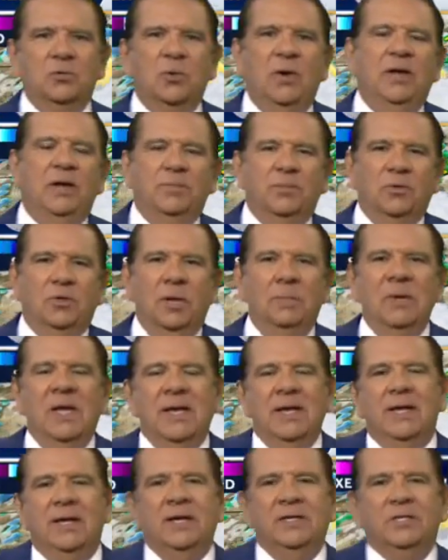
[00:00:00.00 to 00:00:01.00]
try to pull up
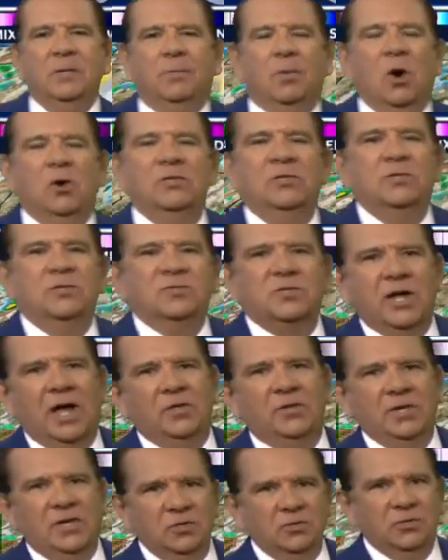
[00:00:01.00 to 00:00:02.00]
into parts of
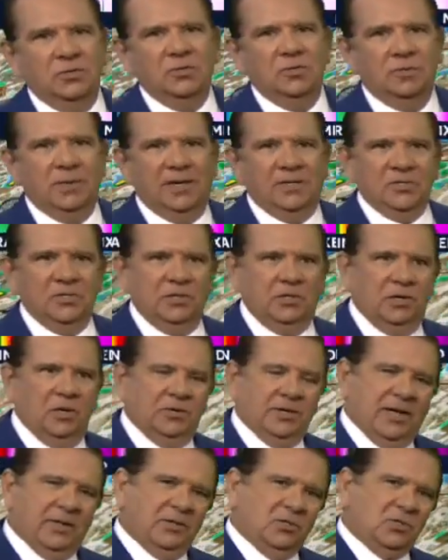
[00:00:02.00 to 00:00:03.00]
southeastern New Mexico.
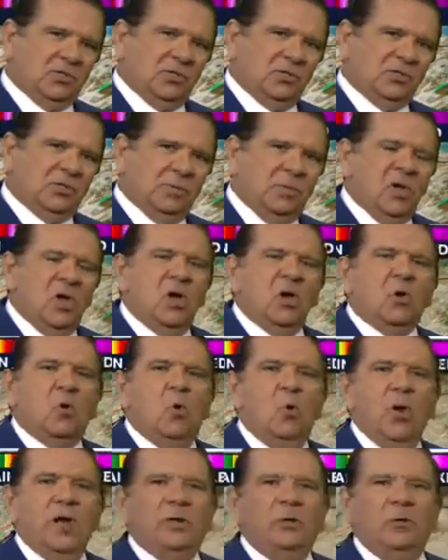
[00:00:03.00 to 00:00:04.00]
Now, this system
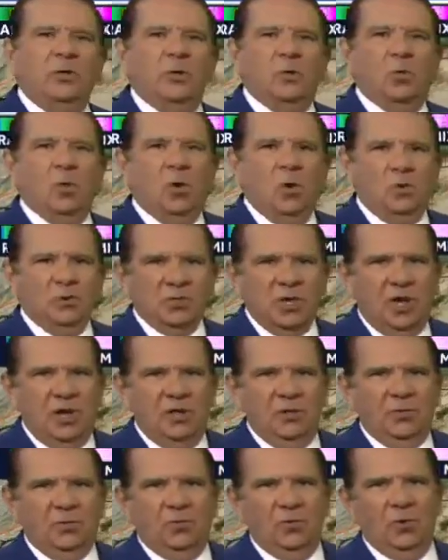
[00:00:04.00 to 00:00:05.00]
quickly rolls
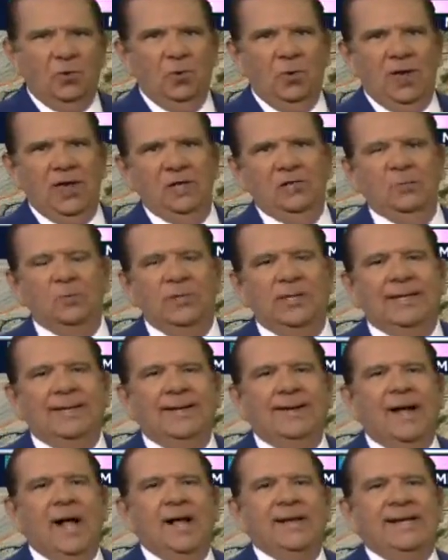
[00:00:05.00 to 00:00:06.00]
on through as we
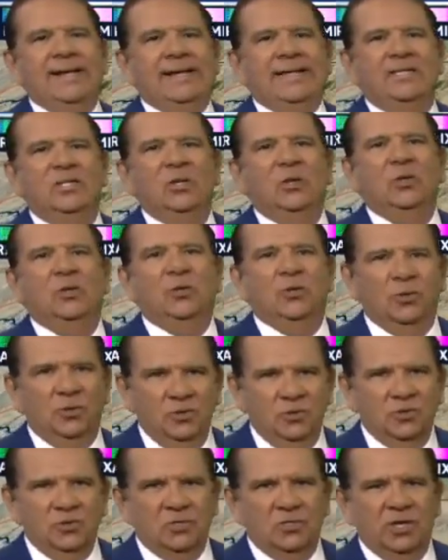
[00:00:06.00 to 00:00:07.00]
get on into
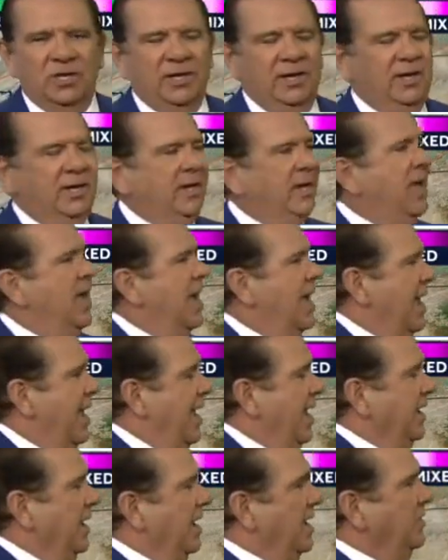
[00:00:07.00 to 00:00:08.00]
Thursday.
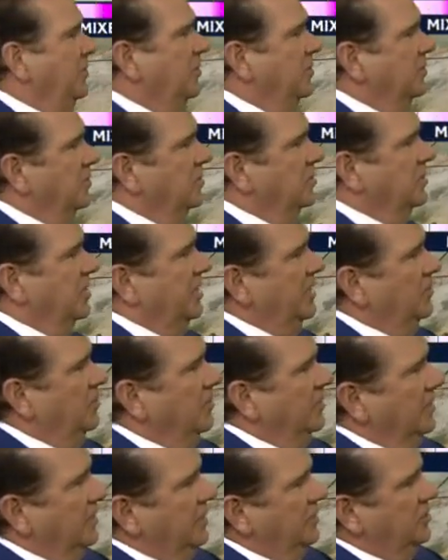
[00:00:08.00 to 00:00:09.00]
And on Thursday,
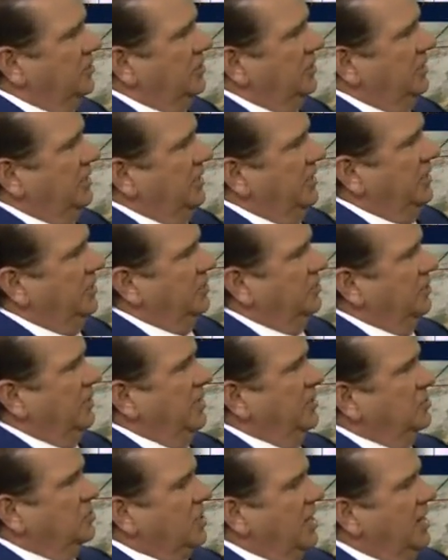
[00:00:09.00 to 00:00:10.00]
we're going to see uh,
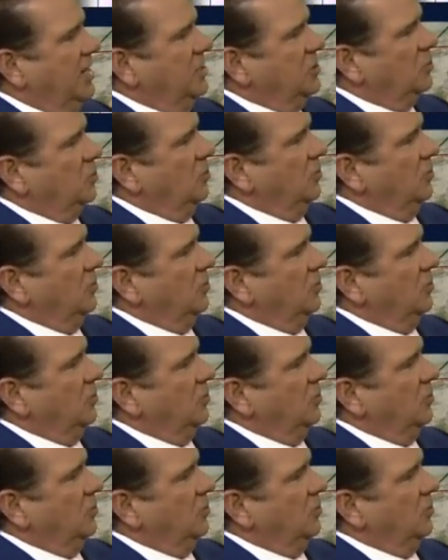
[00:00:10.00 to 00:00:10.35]
drier skies